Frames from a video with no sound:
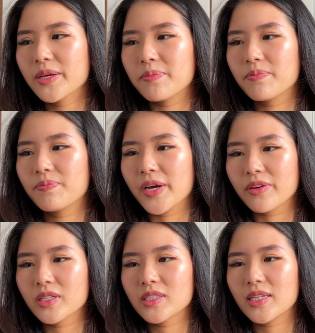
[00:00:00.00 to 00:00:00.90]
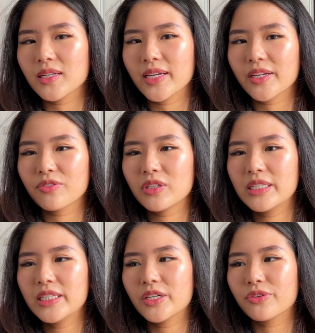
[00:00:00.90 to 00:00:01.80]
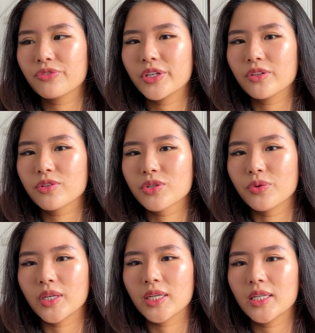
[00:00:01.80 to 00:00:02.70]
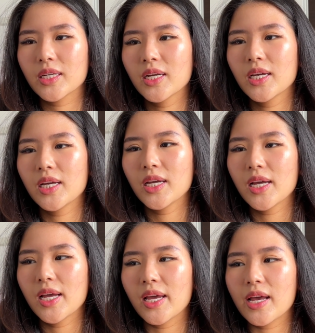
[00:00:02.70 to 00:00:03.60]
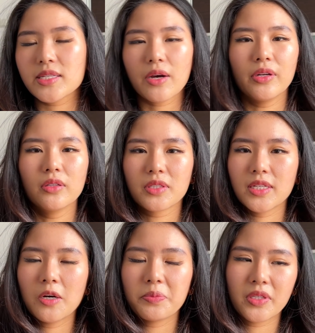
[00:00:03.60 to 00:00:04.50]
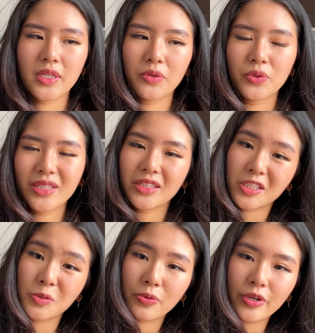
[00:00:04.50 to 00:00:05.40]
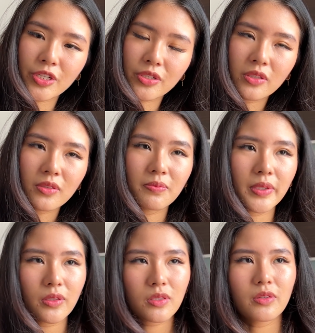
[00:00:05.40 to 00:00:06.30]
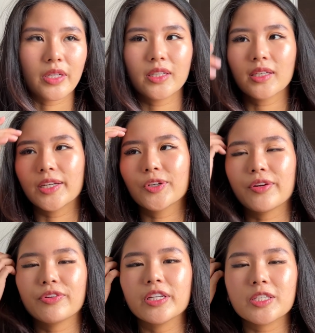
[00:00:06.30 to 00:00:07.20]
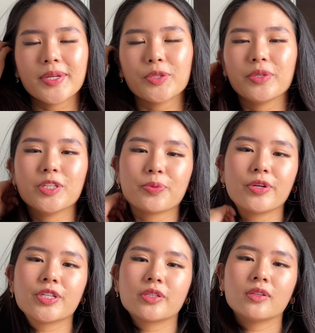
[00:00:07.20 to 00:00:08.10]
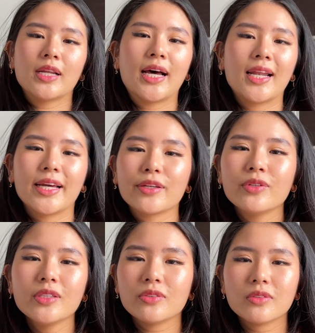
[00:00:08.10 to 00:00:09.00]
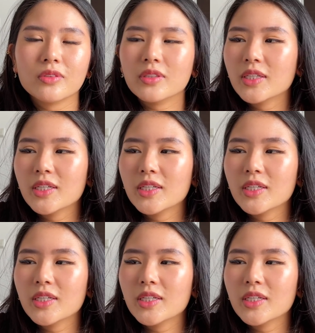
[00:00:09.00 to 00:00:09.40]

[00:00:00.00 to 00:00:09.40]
embarrassed and like really afraid of showing it as how it looks now, because I don't think it's inspirational. But also I think like not everything is meant to be inspirational lah. Like, you need to